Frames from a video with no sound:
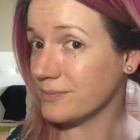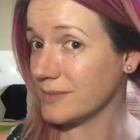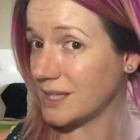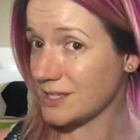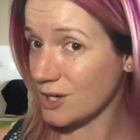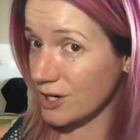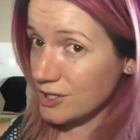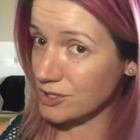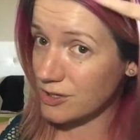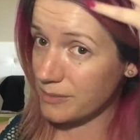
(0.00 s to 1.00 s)
less
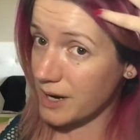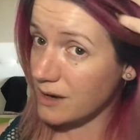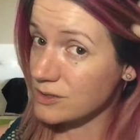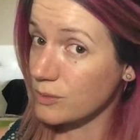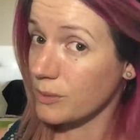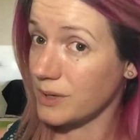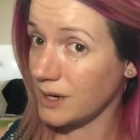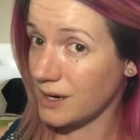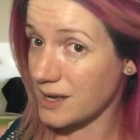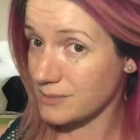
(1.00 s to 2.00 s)
harsh on my hair, so we wouldn't
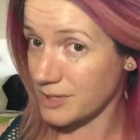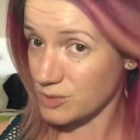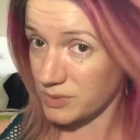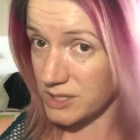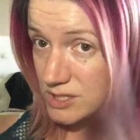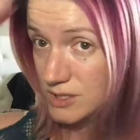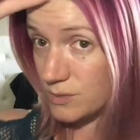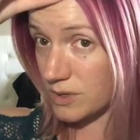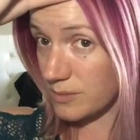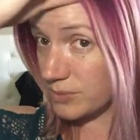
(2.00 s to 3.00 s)
need as much bleach because
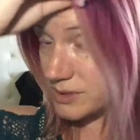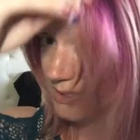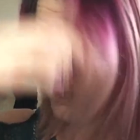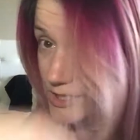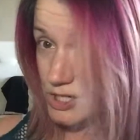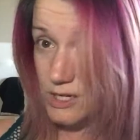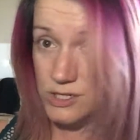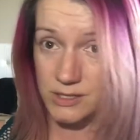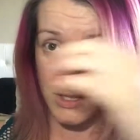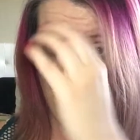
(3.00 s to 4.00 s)
we're completely
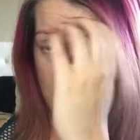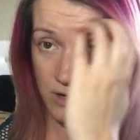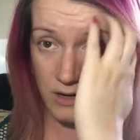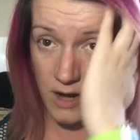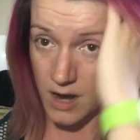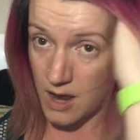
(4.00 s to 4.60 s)
changing the color.